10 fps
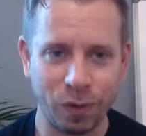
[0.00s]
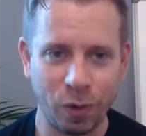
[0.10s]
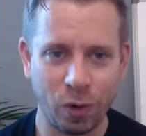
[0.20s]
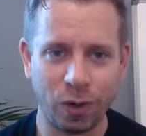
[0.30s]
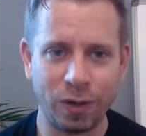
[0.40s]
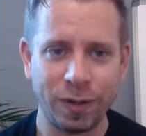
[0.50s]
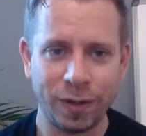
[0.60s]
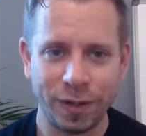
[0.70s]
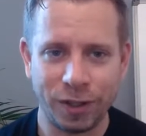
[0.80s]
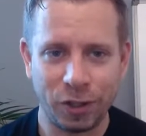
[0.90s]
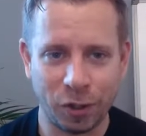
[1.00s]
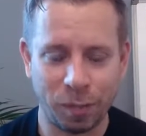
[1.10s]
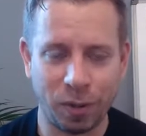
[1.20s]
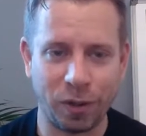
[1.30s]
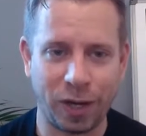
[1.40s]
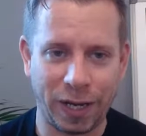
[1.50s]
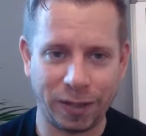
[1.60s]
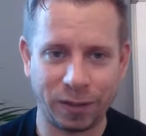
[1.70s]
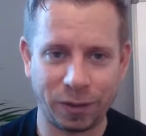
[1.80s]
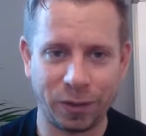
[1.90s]
Or you could put your
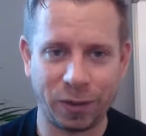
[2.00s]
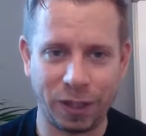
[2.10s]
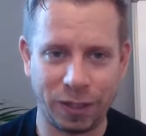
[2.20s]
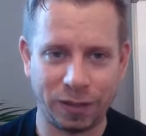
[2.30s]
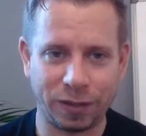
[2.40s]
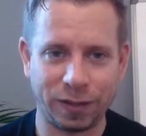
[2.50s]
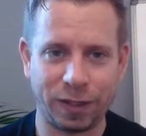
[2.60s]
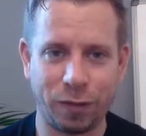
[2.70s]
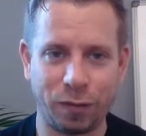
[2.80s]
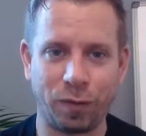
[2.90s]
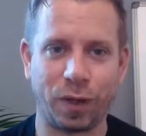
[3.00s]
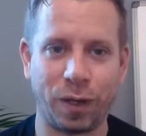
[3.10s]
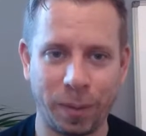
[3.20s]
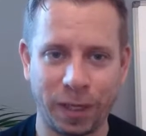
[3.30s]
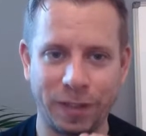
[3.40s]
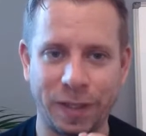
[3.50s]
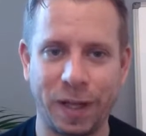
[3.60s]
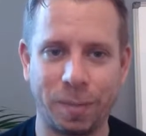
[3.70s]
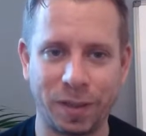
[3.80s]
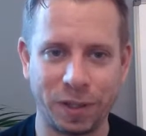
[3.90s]
hands on your knees if coming into
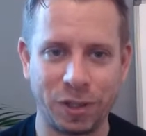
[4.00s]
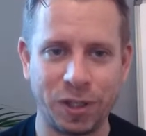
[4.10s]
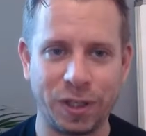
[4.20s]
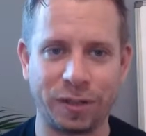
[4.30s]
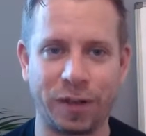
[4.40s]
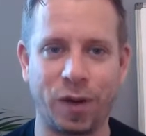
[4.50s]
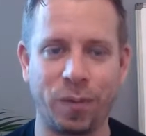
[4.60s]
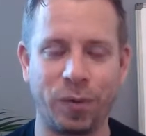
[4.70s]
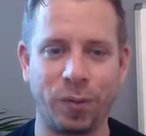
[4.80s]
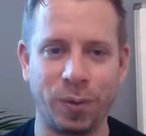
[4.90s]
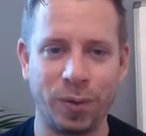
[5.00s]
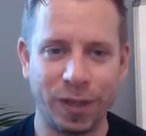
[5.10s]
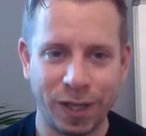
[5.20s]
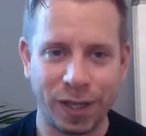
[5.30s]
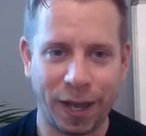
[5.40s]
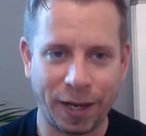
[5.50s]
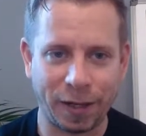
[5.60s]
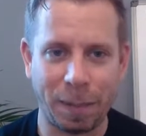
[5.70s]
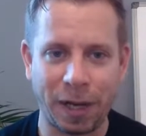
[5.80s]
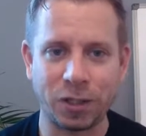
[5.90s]
that position is uncomfortable and
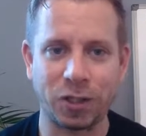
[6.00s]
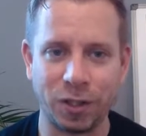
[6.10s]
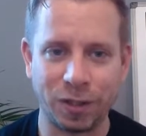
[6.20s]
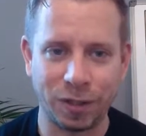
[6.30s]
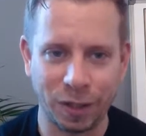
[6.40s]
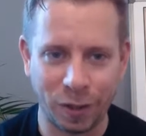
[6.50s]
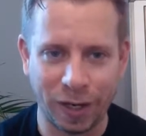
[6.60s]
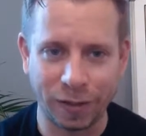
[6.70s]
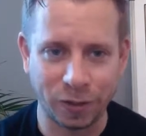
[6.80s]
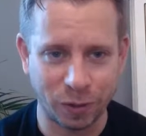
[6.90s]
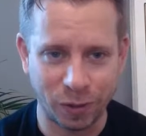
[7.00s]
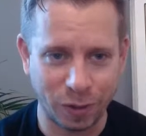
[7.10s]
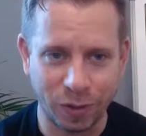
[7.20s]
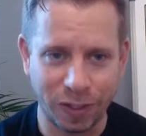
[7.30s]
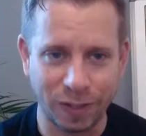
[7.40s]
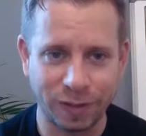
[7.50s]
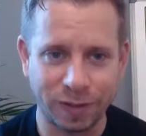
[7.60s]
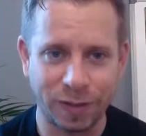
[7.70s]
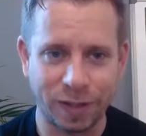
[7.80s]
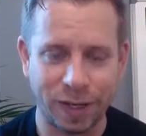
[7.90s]
imagine that your hands are on your knees
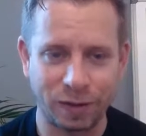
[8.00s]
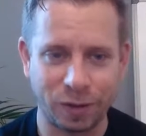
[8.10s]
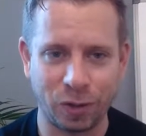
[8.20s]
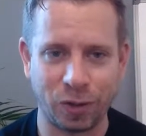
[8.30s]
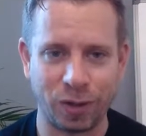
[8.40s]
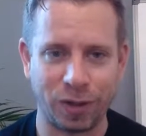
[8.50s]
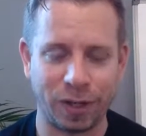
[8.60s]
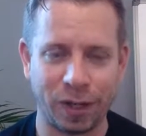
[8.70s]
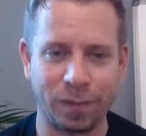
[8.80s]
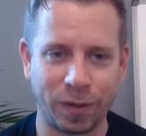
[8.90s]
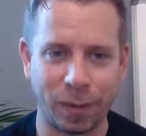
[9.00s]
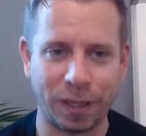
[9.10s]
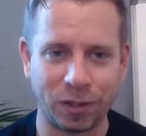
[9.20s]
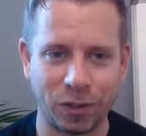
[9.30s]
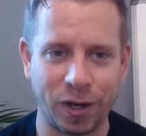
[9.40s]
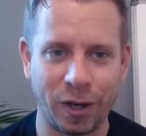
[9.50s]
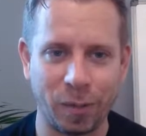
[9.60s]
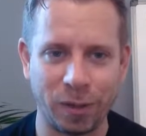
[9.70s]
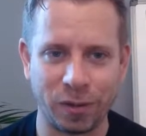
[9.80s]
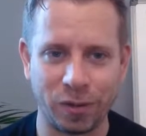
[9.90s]
as imagine your
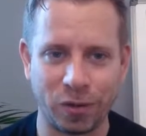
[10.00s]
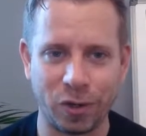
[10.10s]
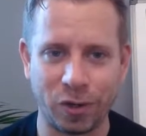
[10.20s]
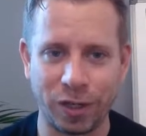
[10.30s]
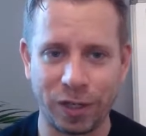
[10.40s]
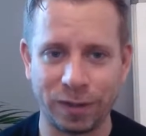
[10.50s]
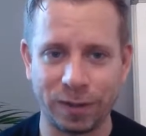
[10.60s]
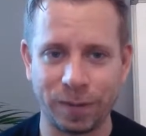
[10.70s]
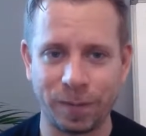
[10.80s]
elbows are on your knees.